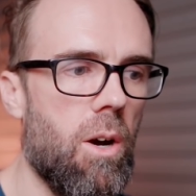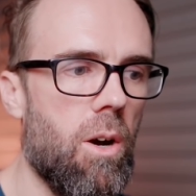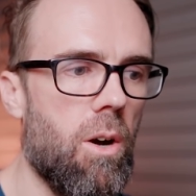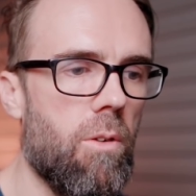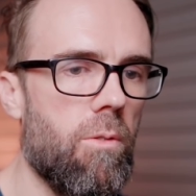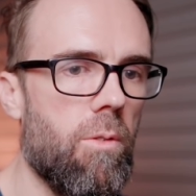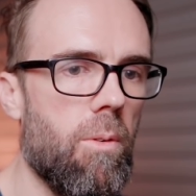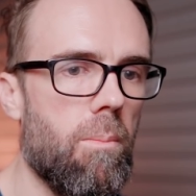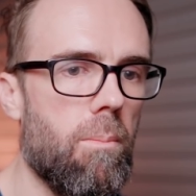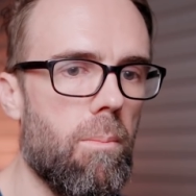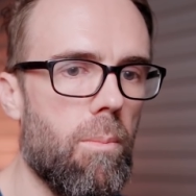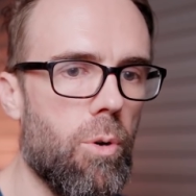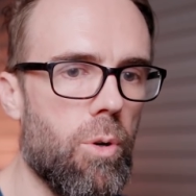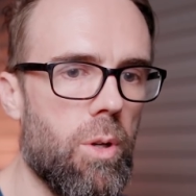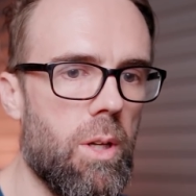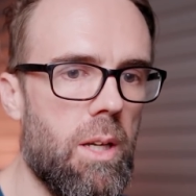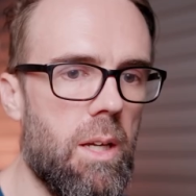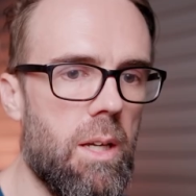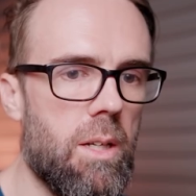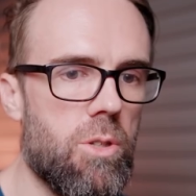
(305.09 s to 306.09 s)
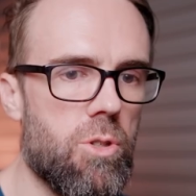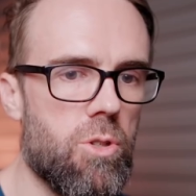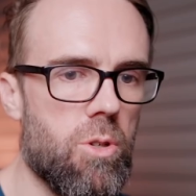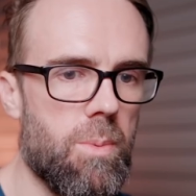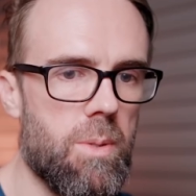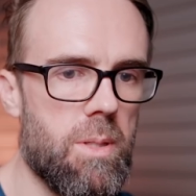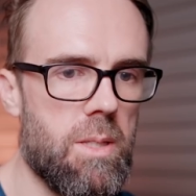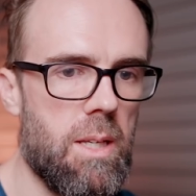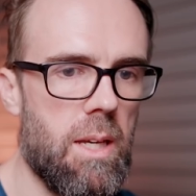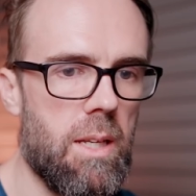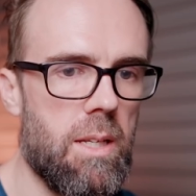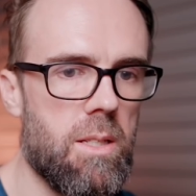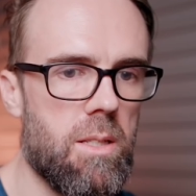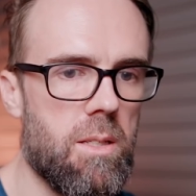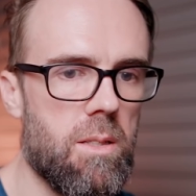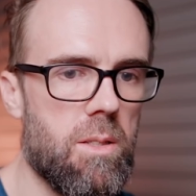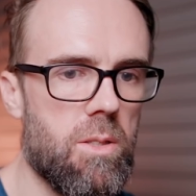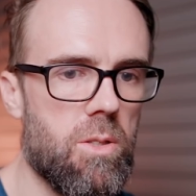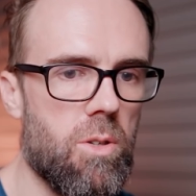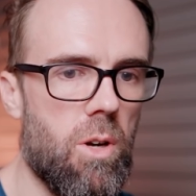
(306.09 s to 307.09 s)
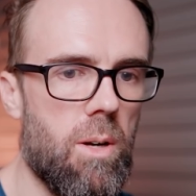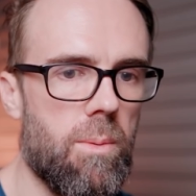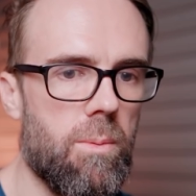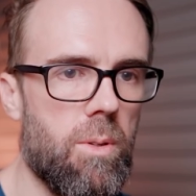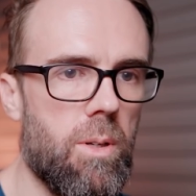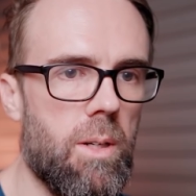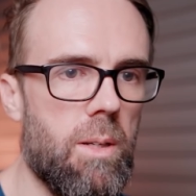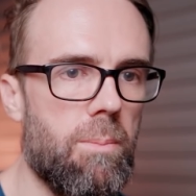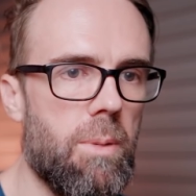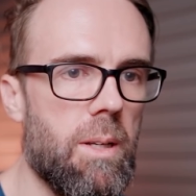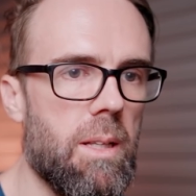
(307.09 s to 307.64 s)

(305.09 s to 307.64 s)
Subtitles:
of Monty and drop it down into the timeline,